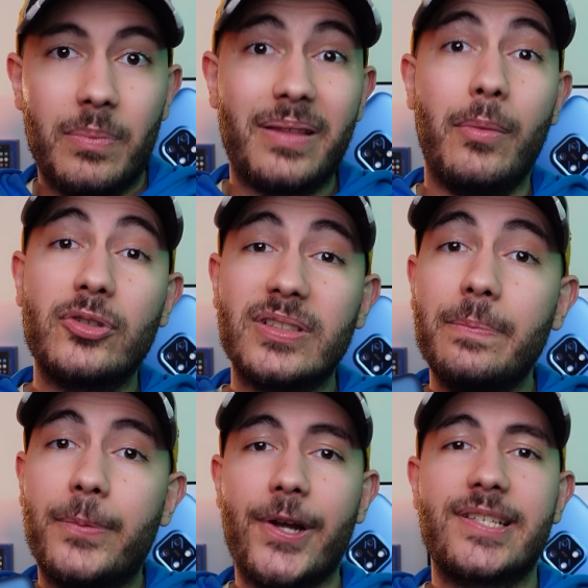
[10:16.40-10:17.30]
But the most
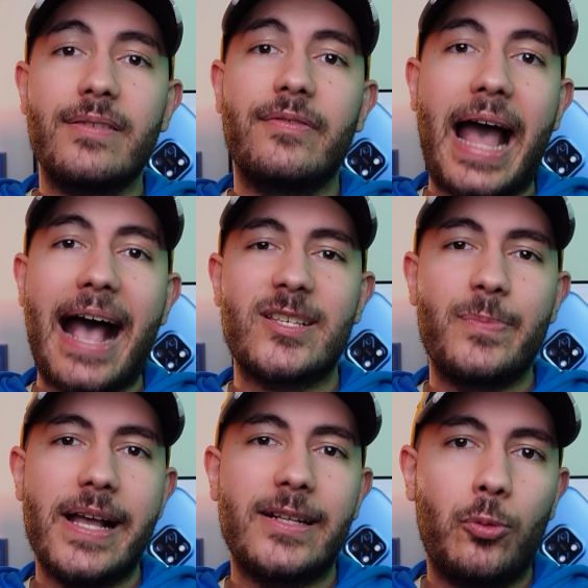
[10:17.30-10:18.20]
impressive
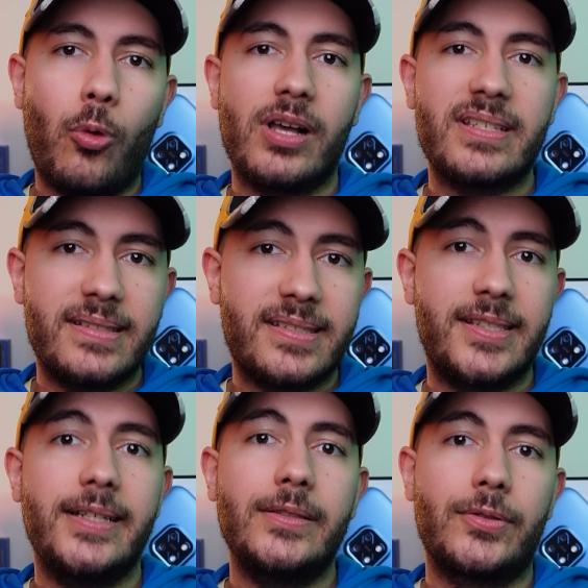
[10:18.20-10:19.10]
aspect was the
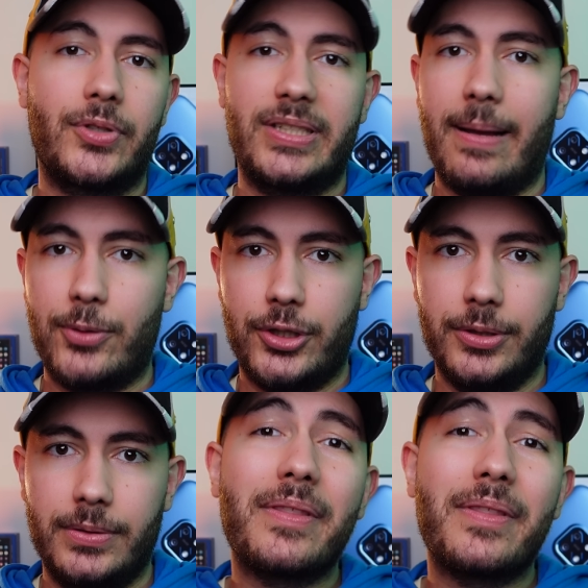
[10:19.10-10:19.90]
signal reception.